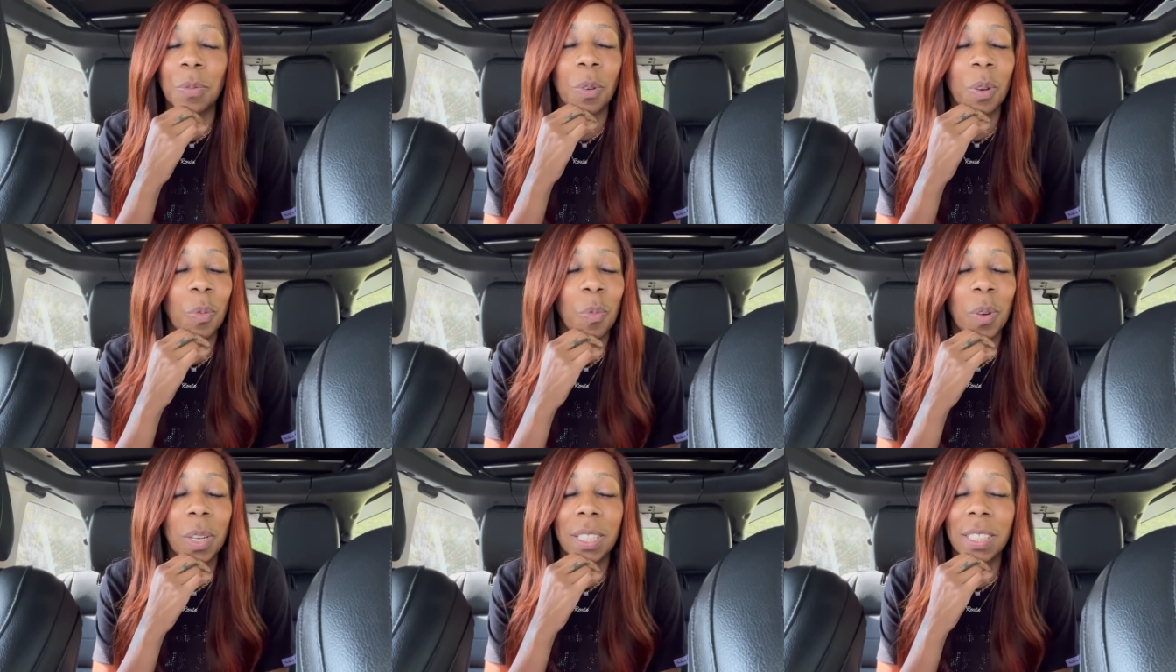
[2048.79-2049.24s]

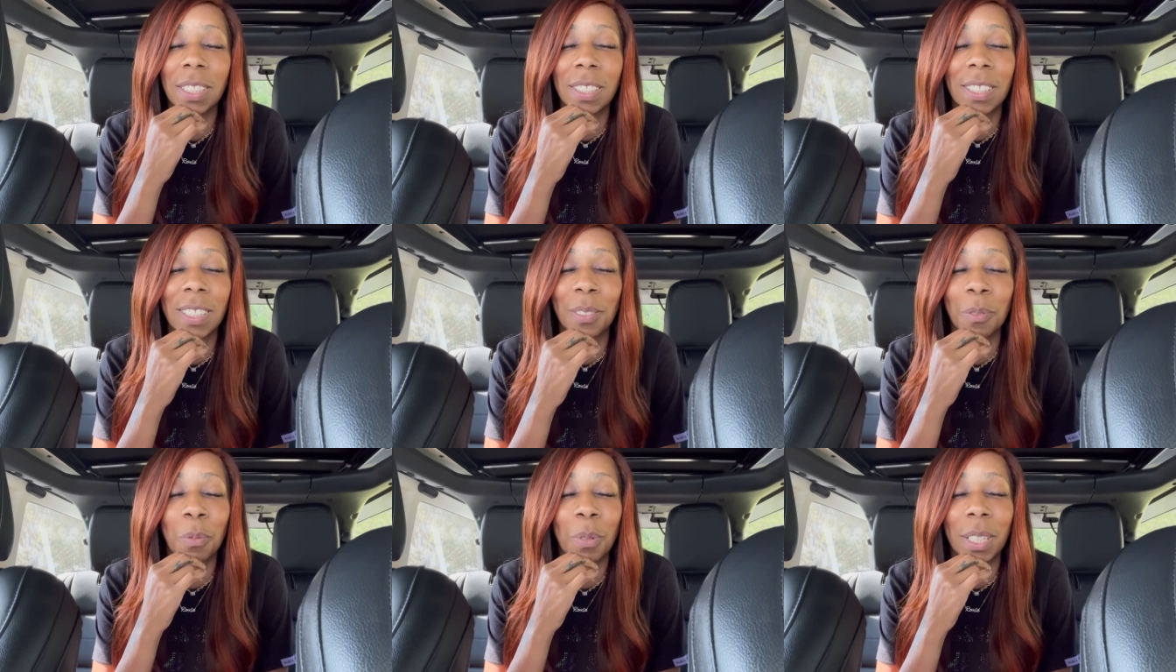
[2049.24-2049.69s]
What is
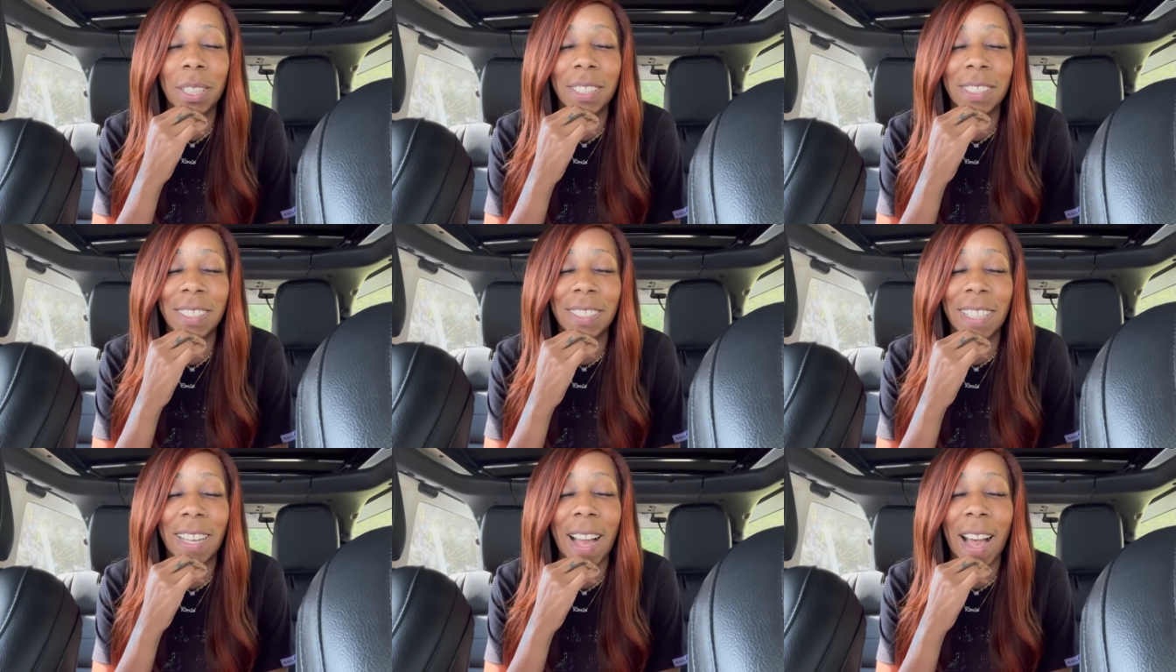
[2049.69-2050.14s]
the what
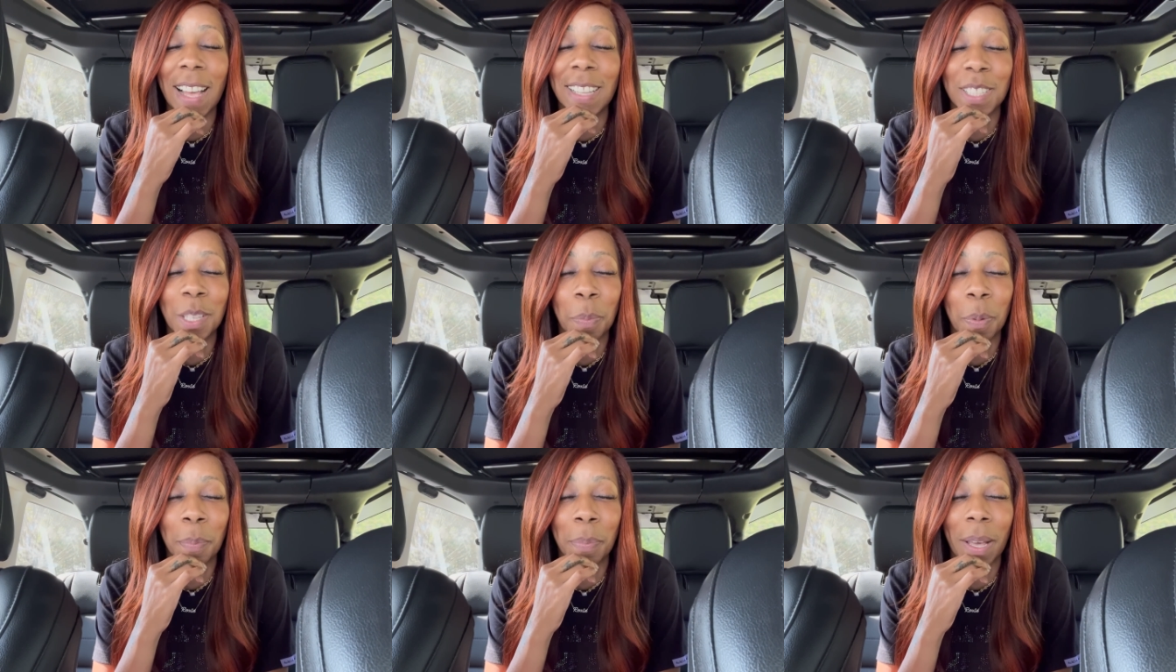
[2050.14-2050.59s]
is the
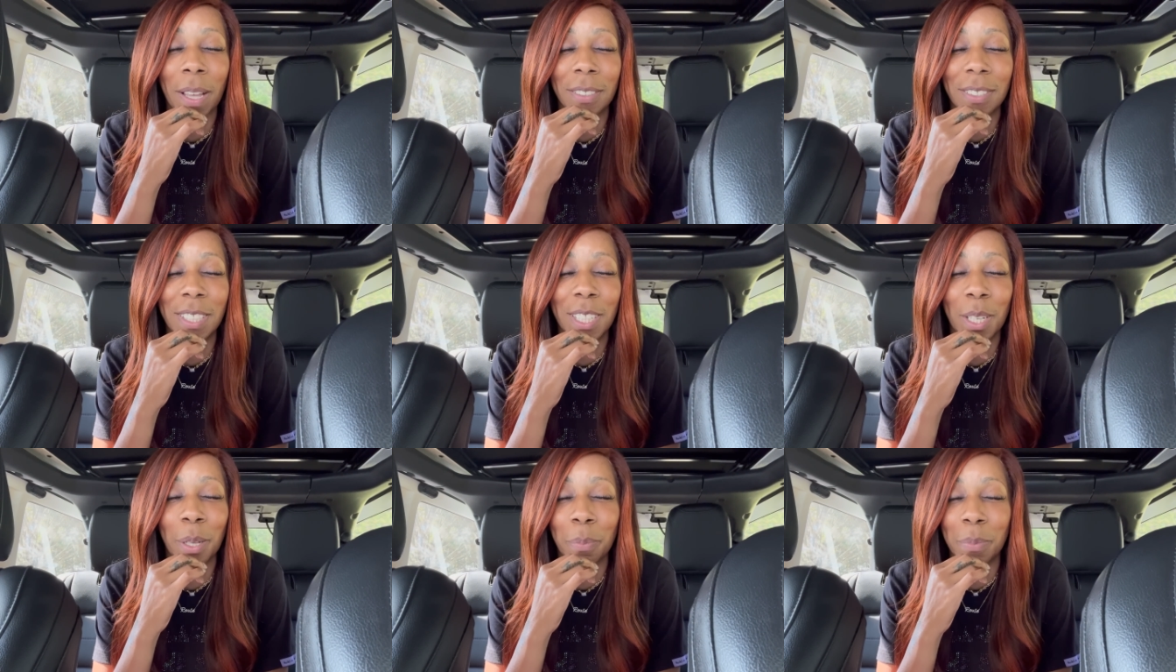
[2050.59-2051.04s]
gossip
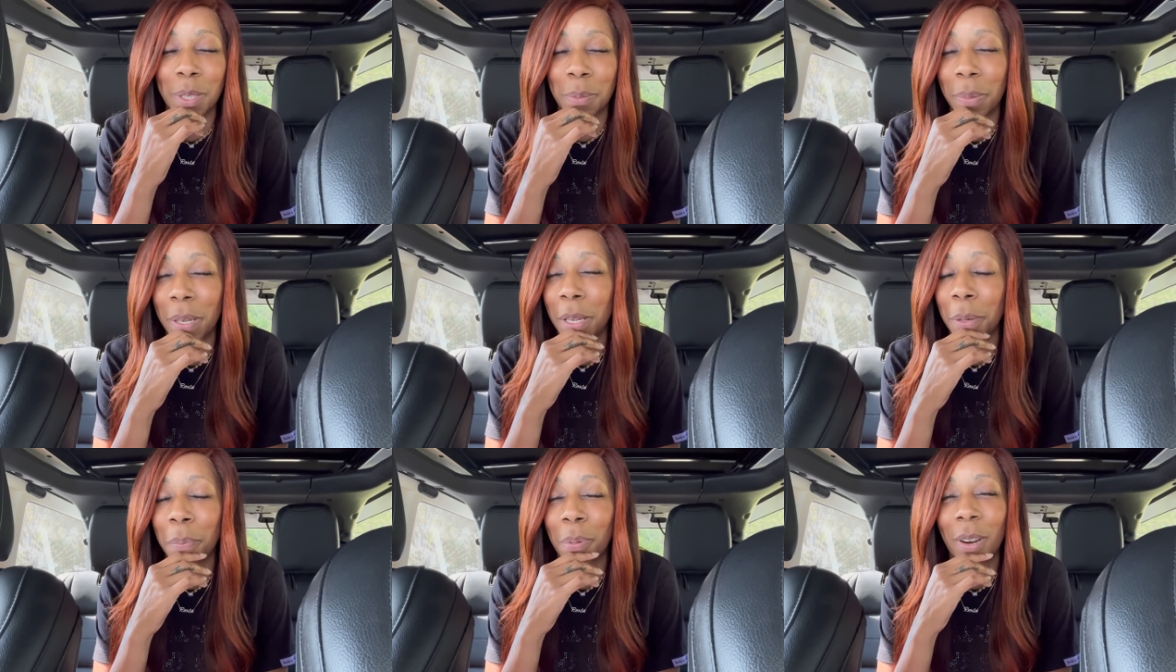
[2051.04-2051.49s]
about Tems
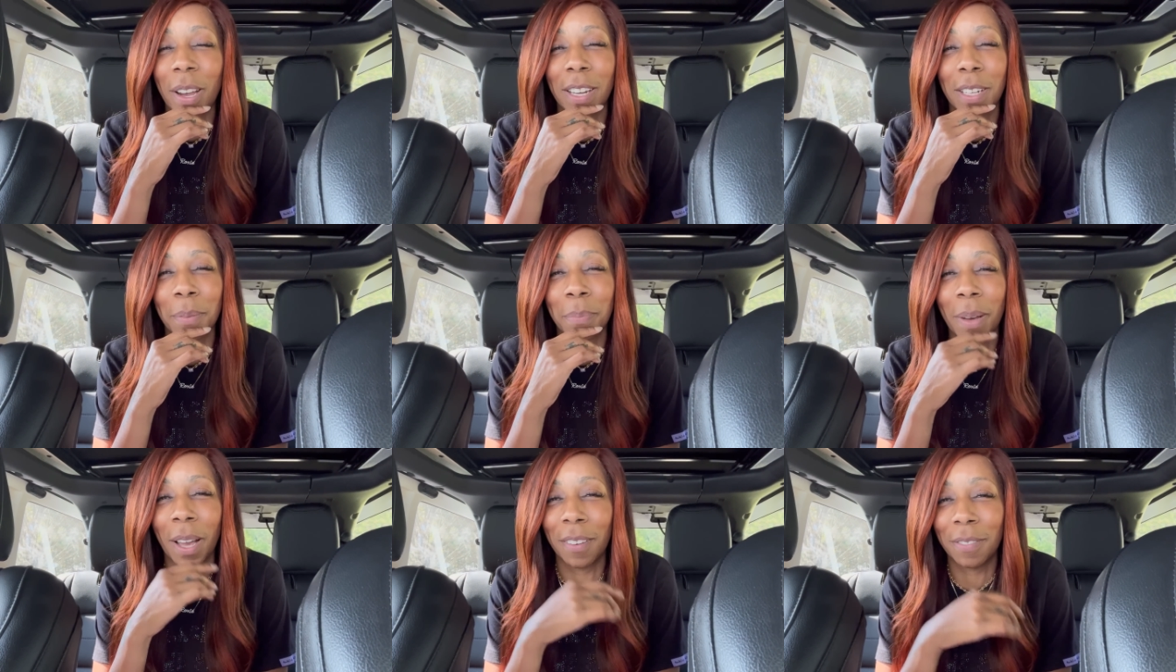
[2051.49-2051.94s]
being
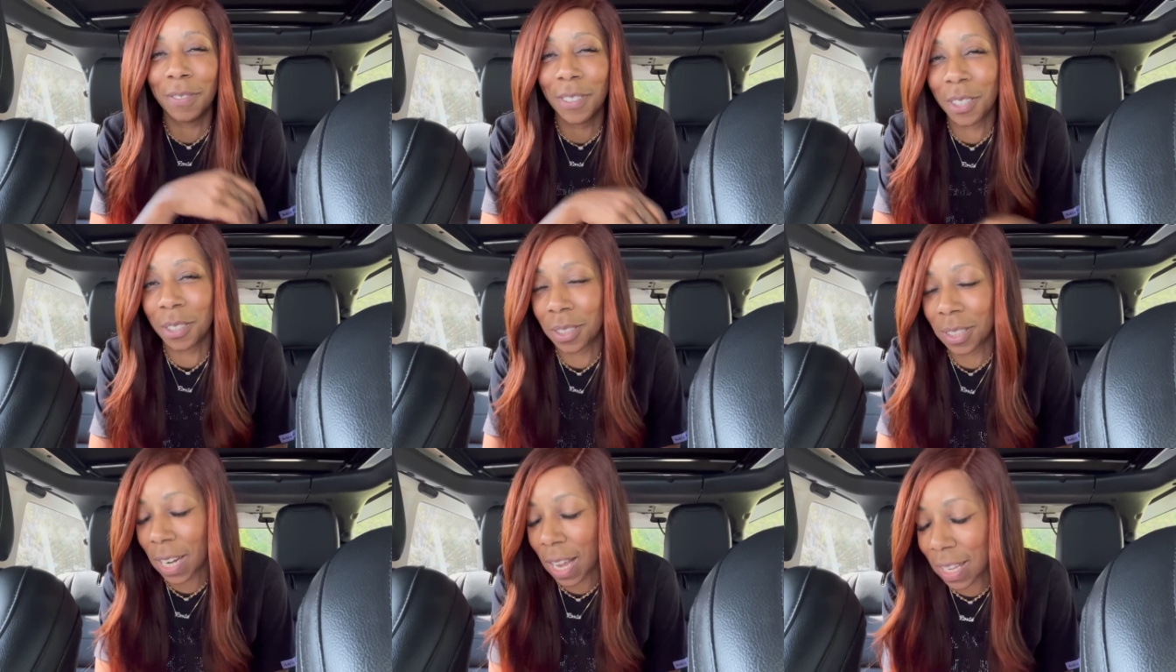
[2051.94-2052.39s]
pregnant by
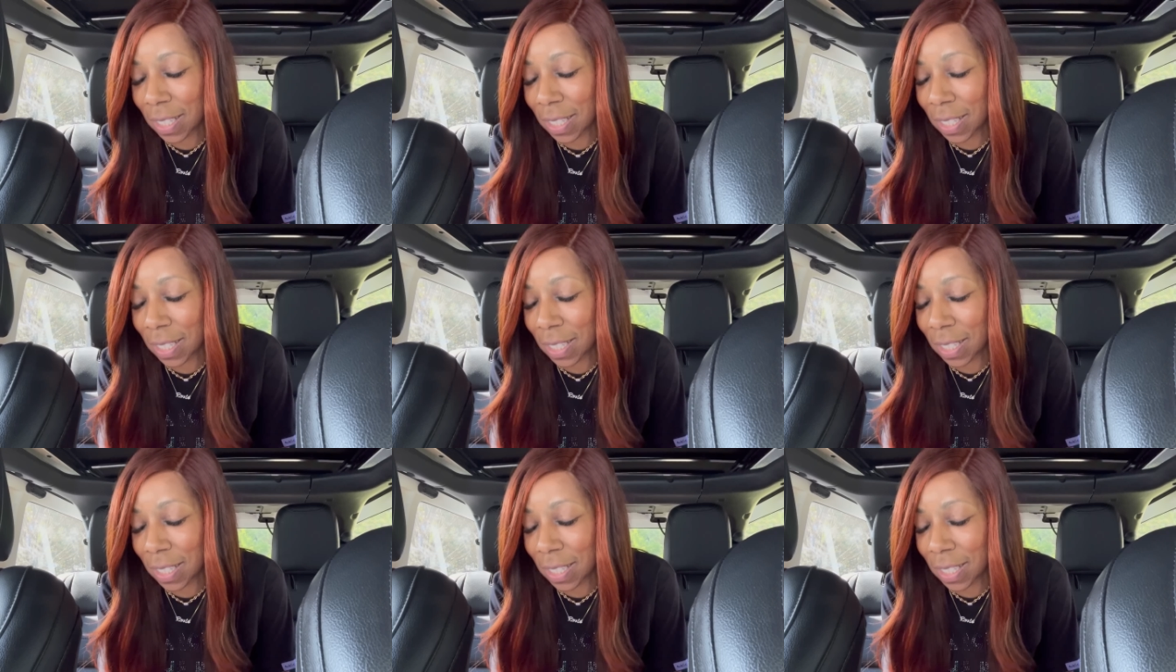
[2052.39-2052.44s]
Future?